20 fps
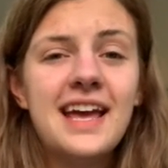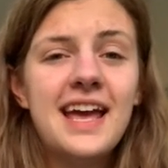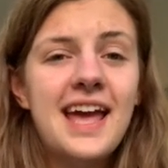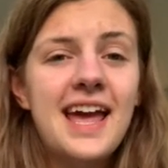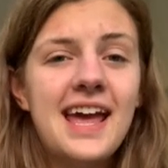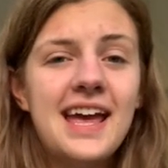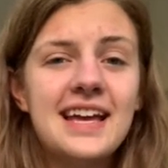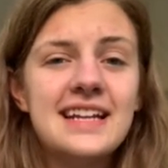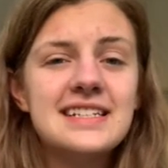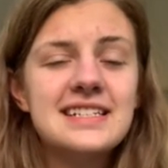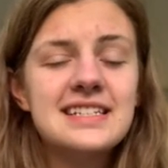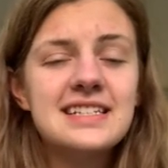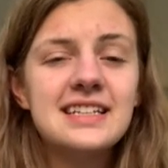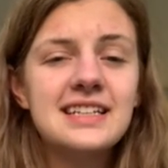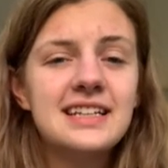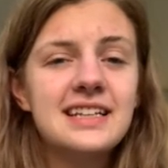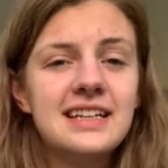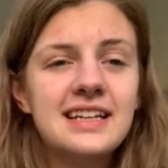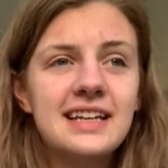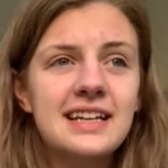and
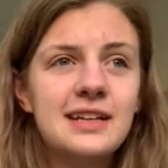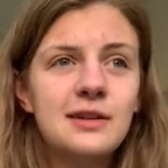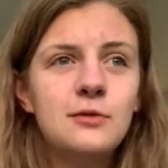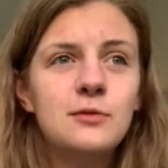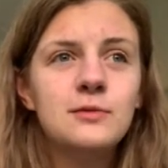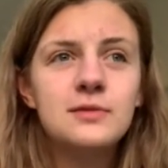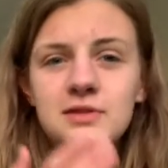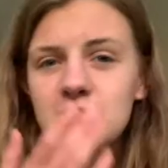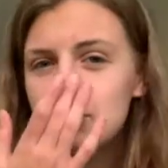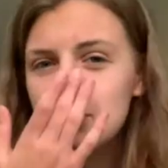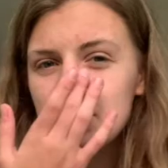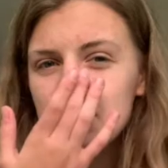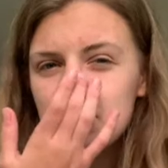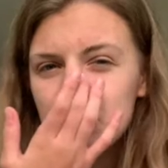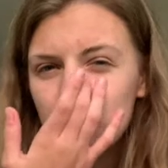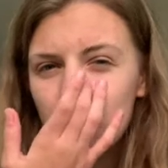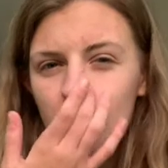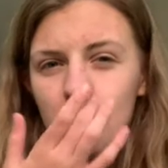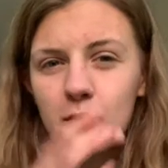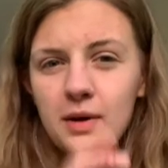it just
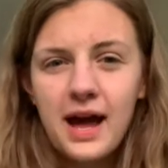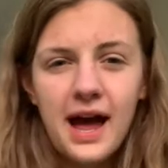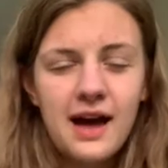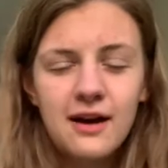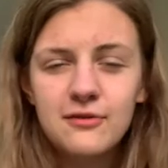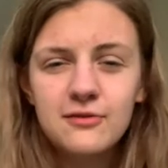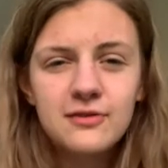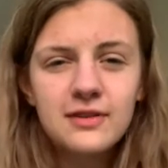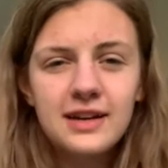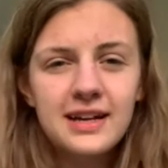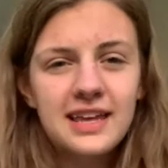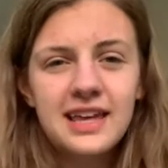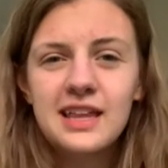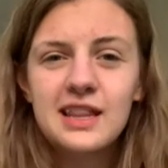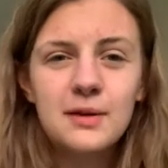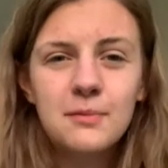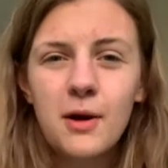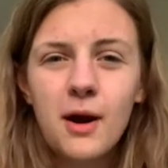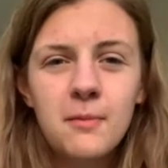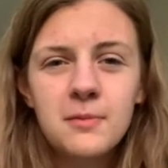won't have, again,
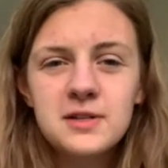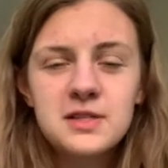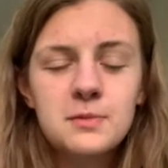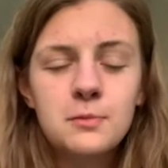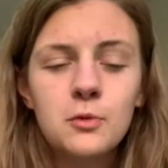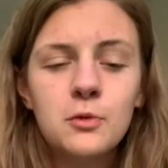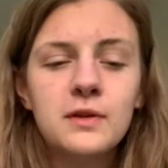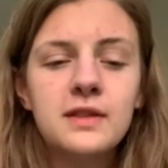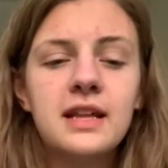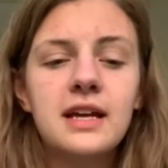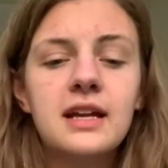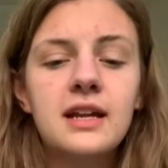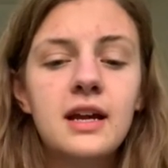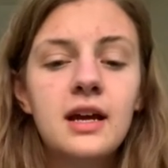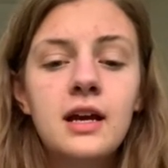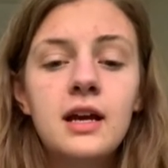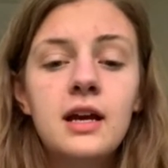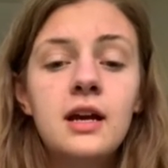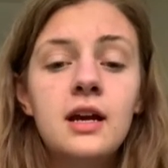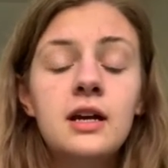the proper support that
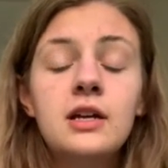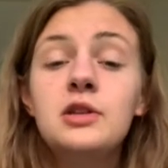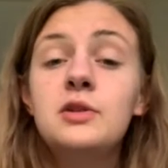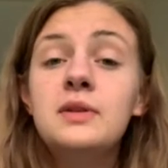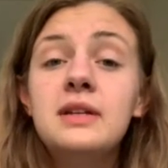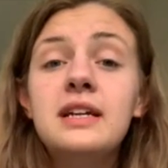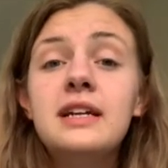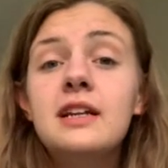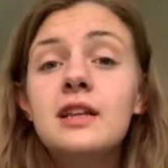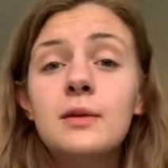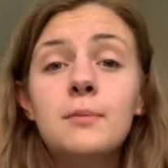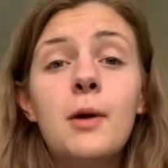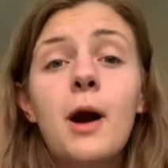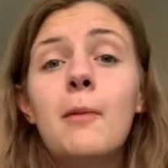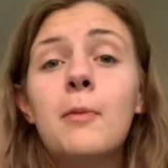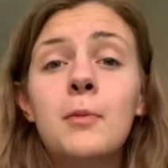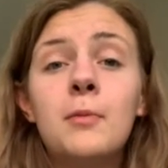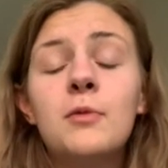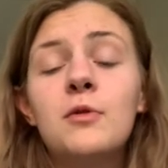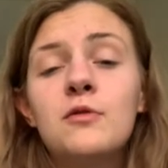you need and the
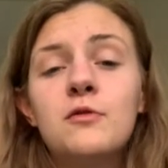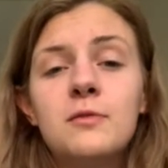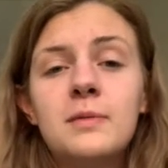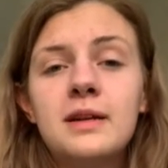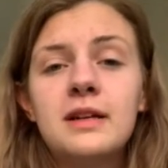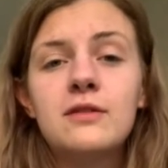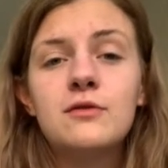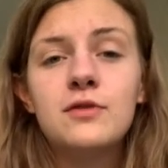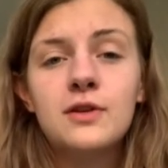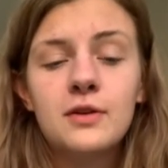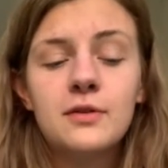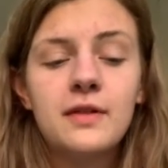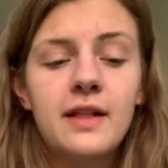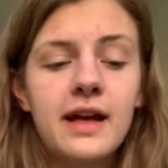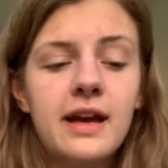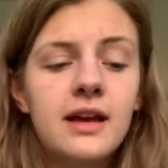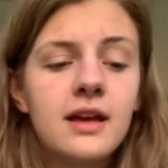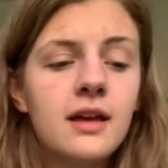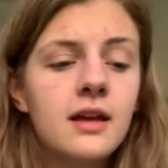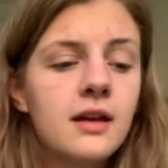proper movement for your
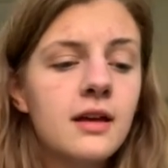leg.